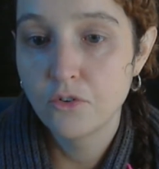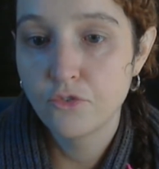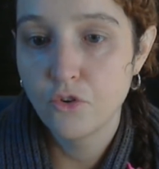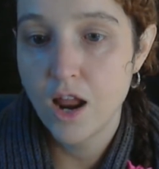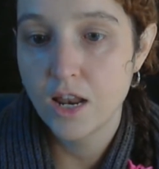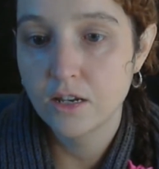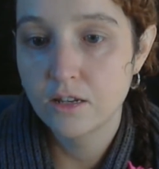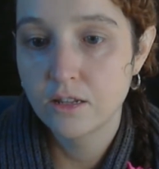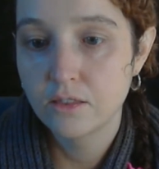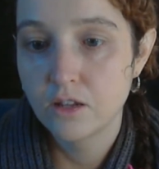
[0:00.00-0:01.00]
a
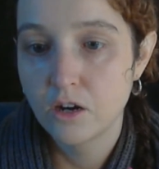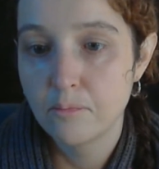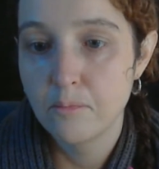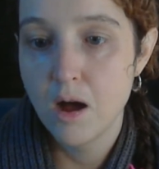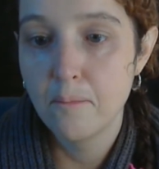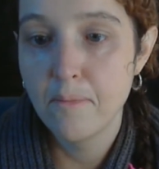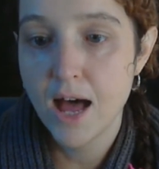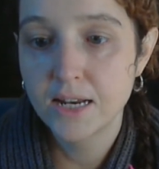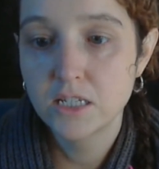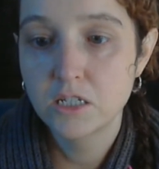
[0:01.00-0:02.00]
friend. They're a
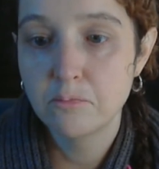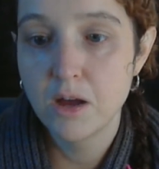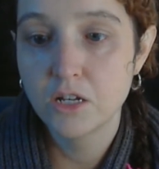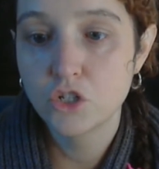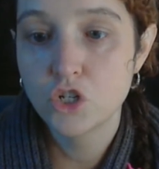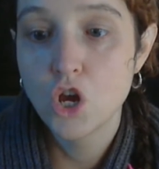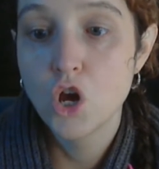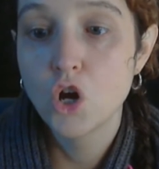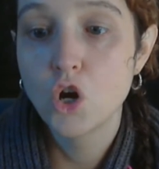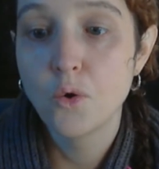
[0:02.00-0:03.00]
modest bunch
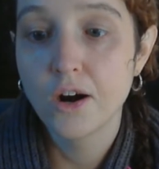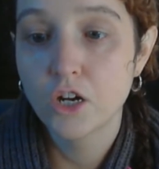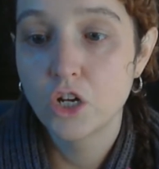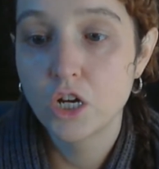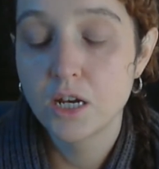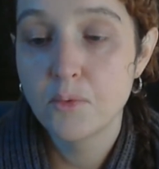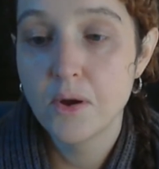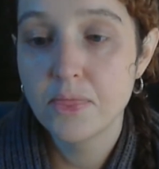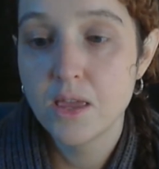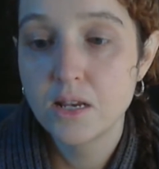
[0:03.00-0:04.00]
who are good at
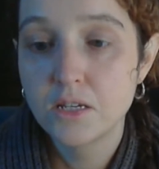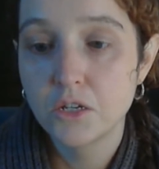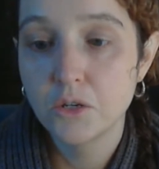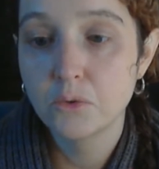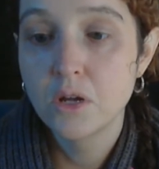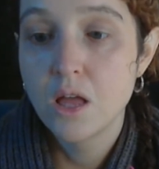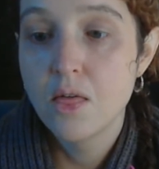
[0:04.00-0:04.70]
what they do.